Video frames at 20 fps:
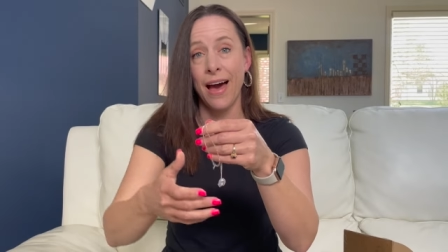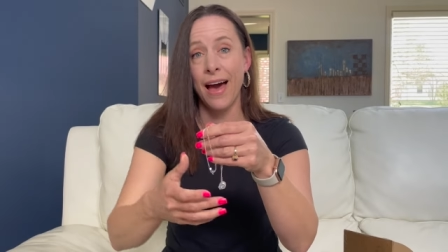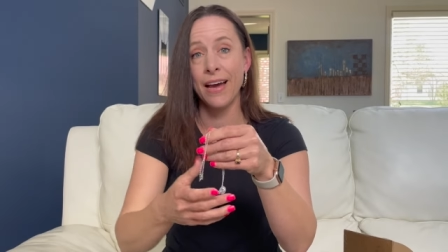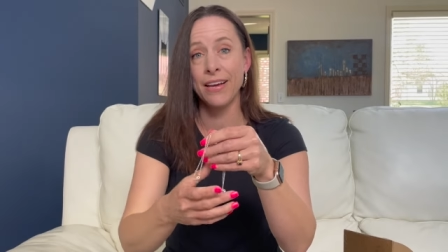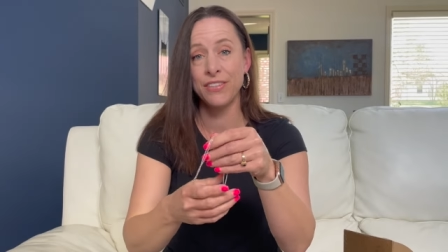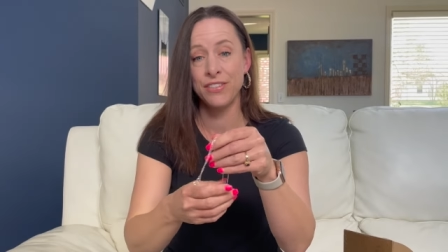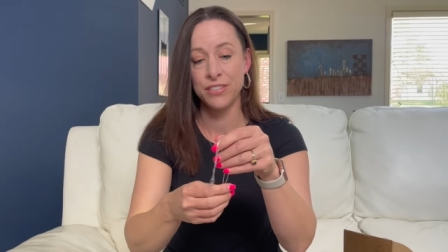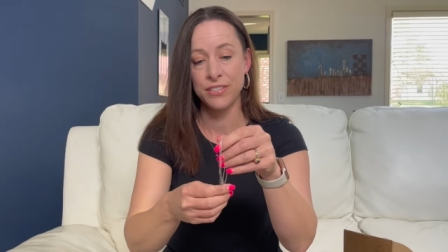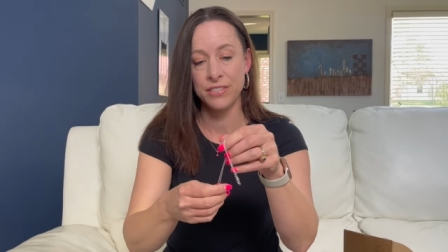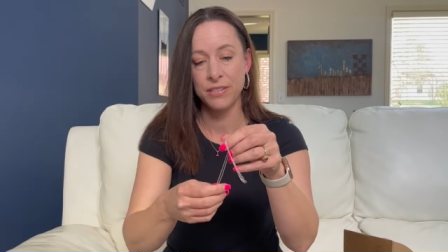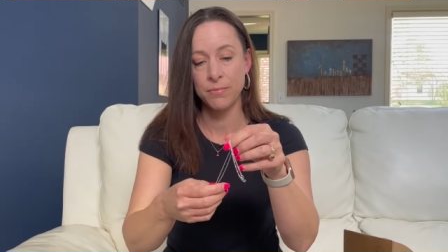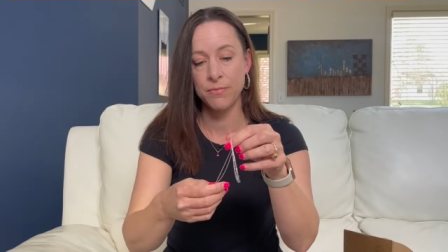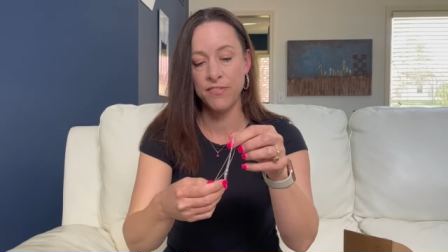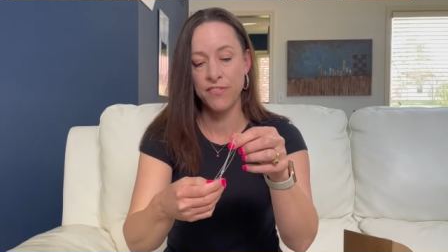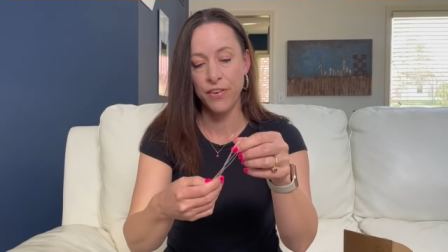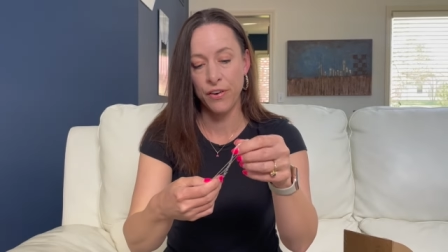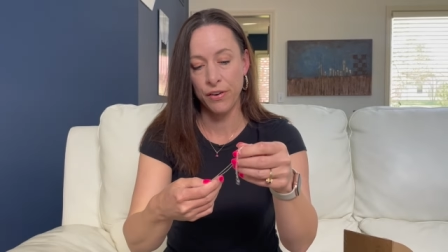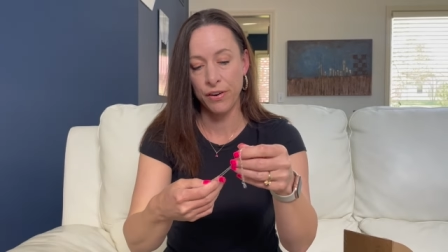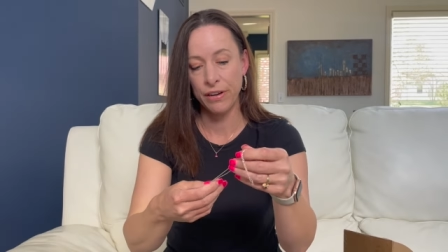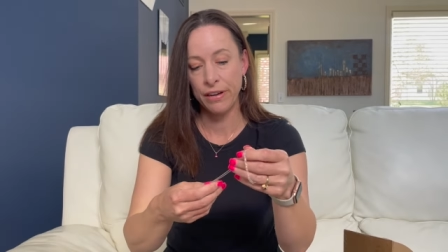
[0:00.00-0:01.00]
I just am
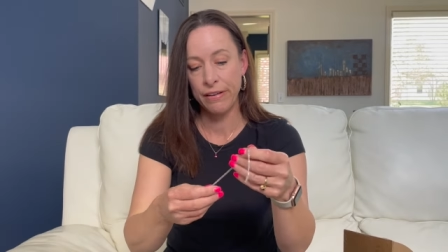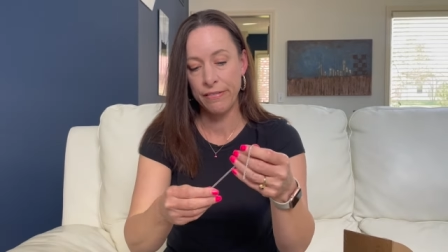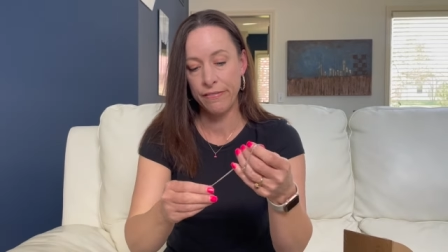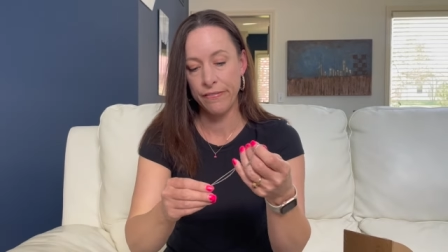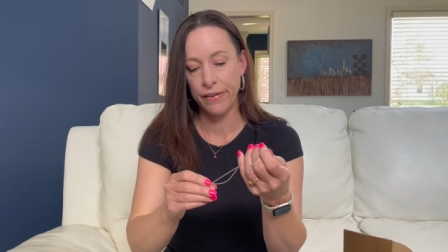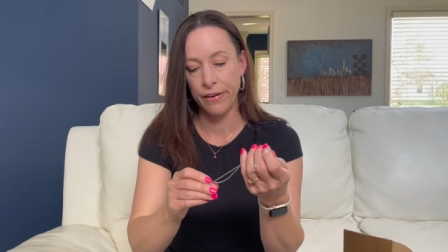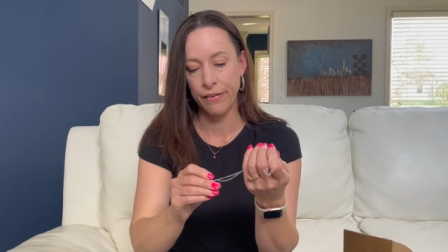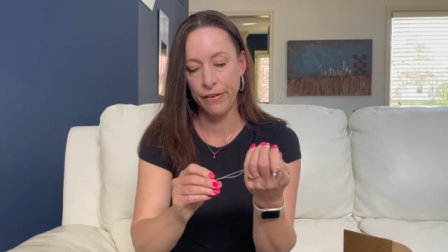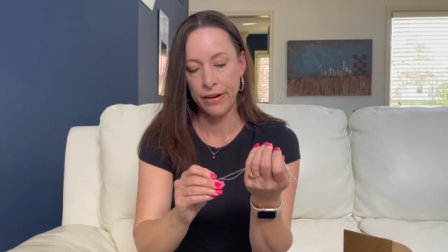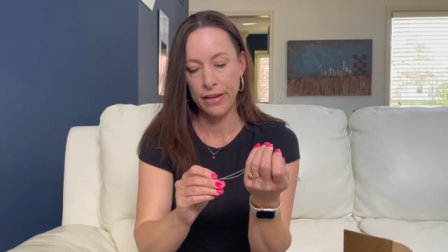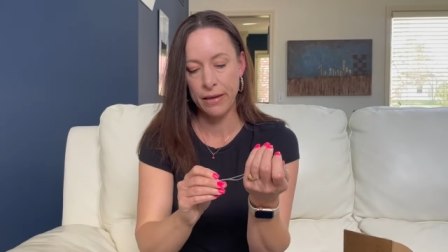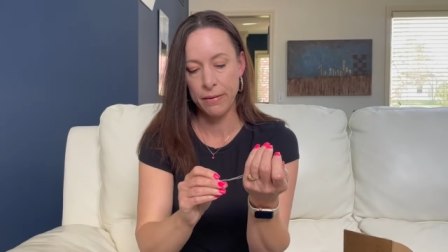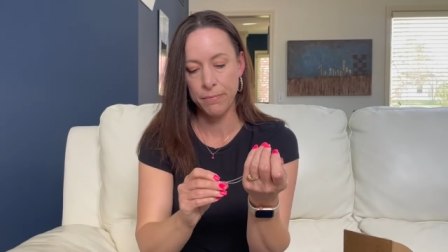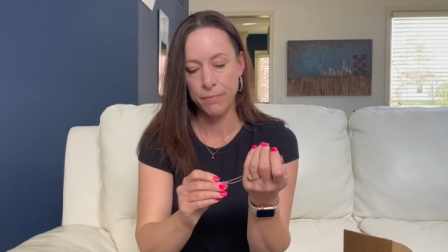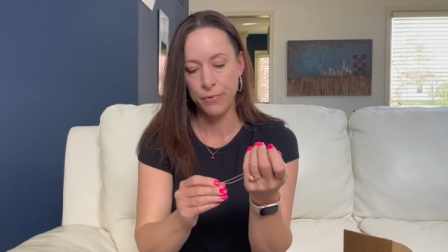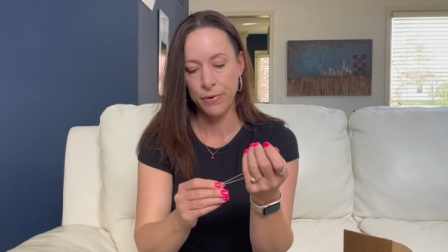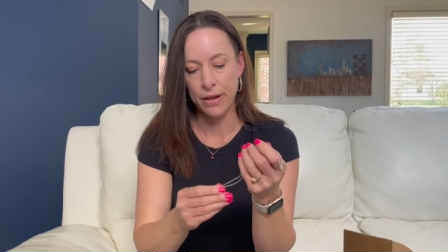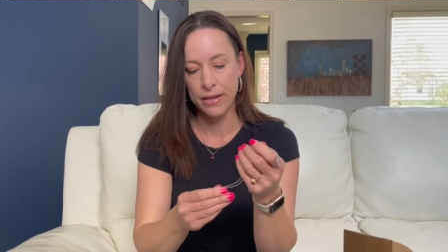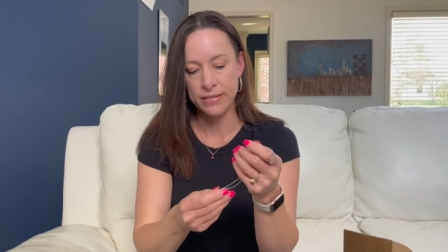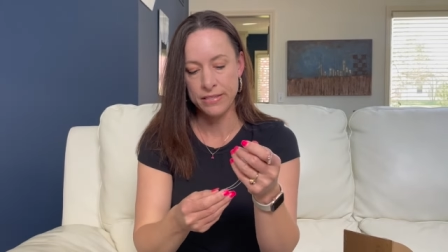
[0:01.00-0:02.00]
very, very
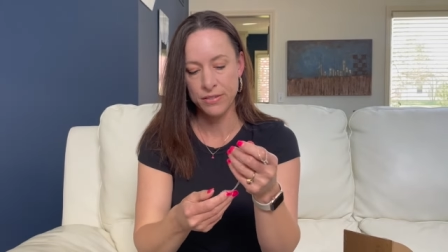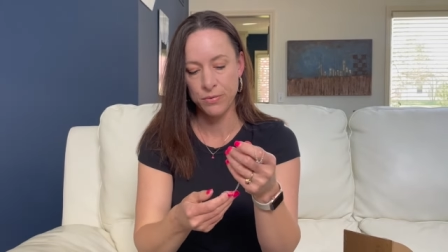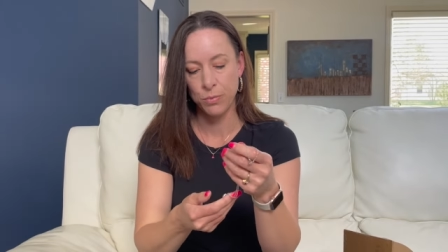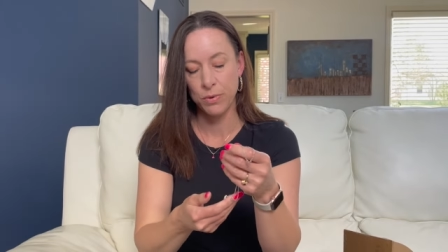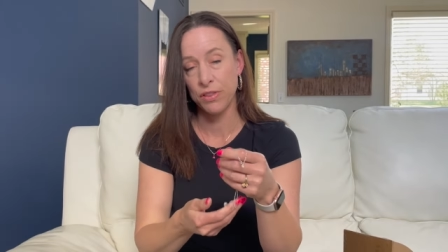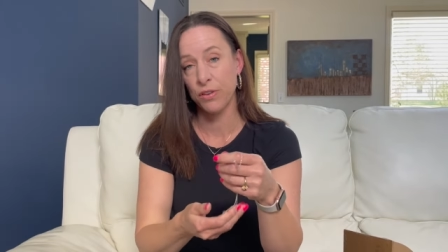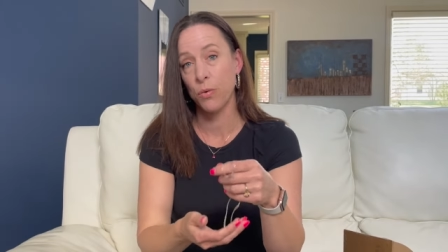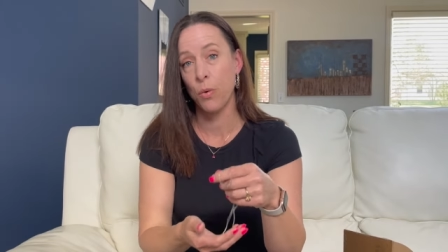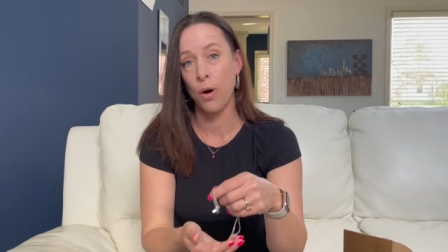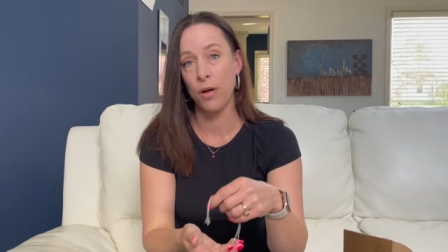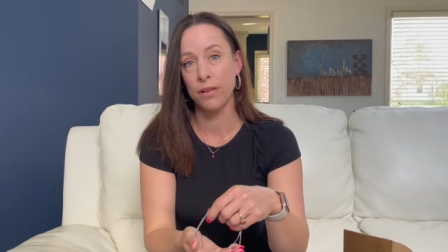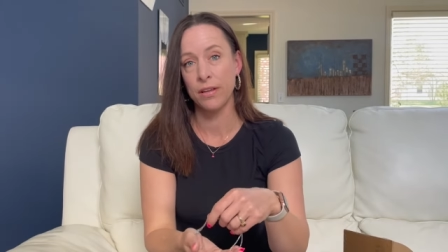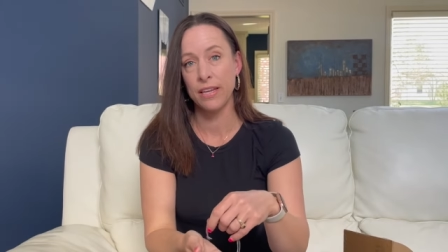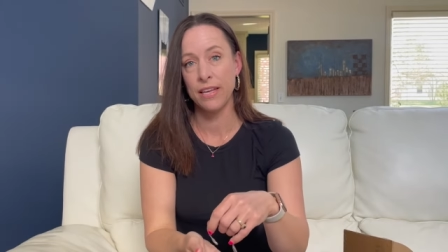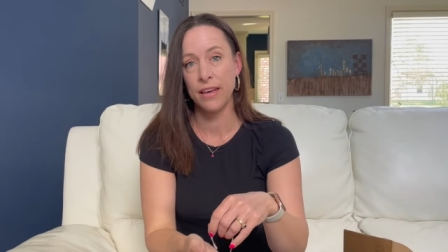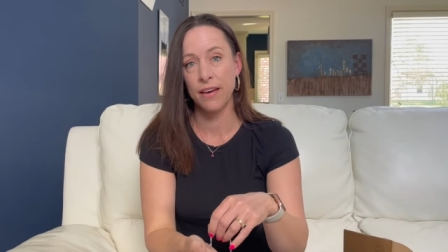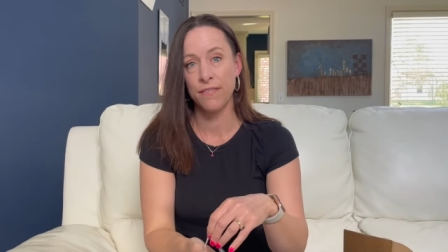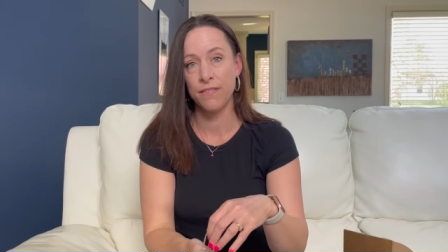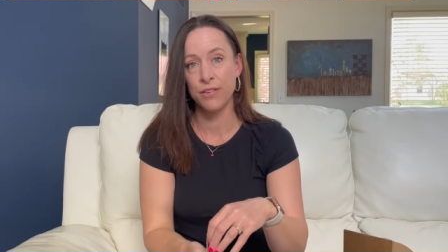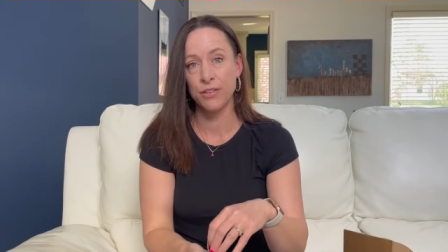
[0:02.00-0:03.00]
impressed with the
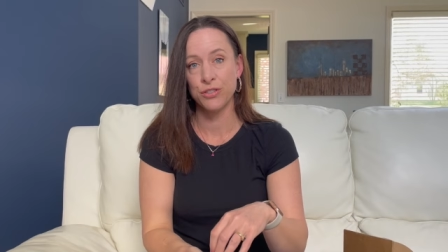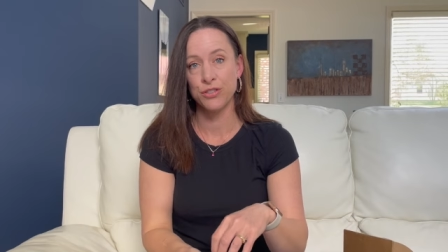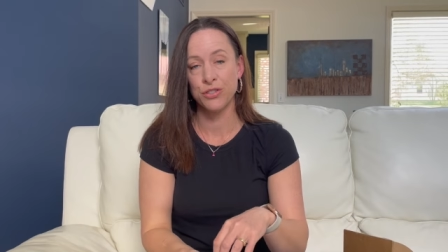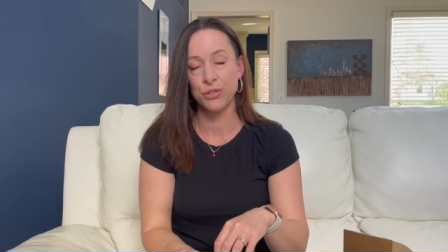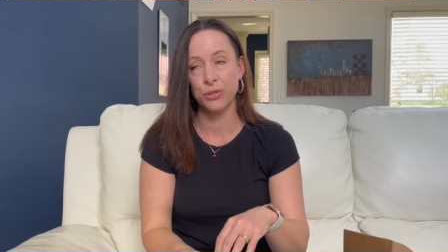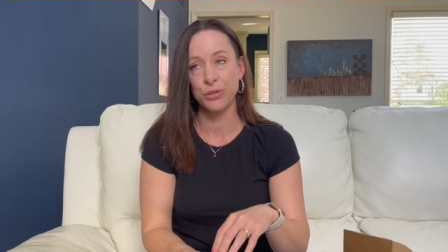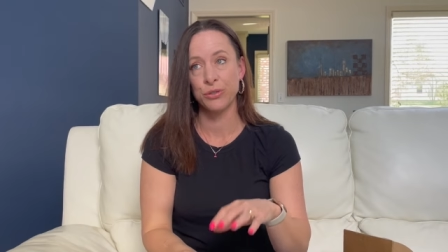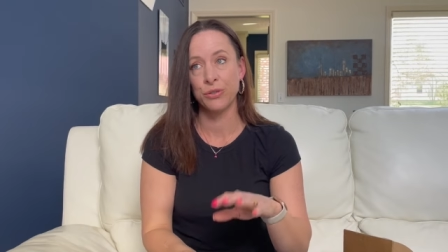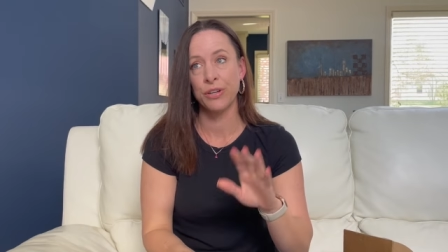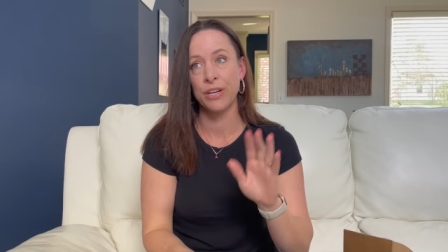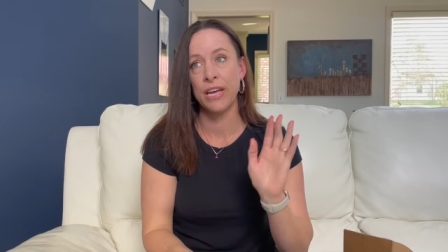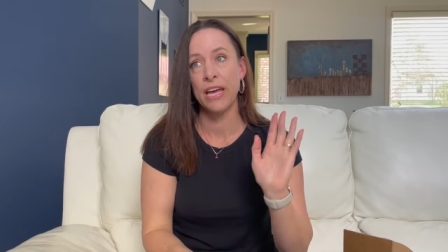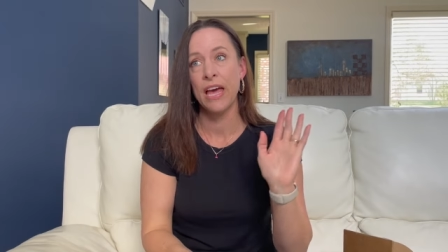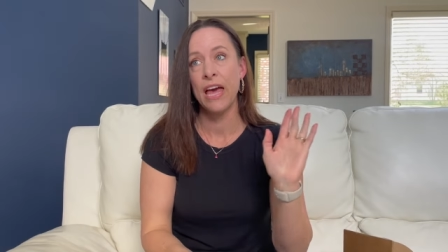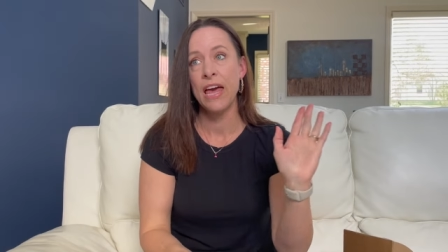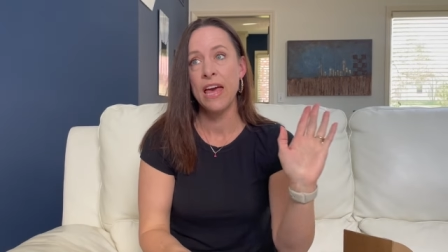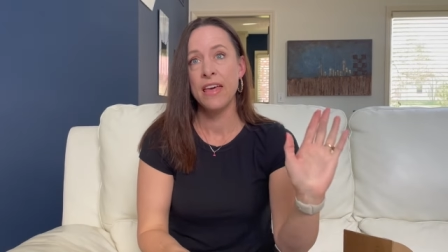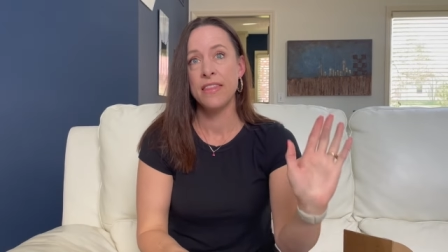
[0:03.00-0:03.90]
quality of their jewelry.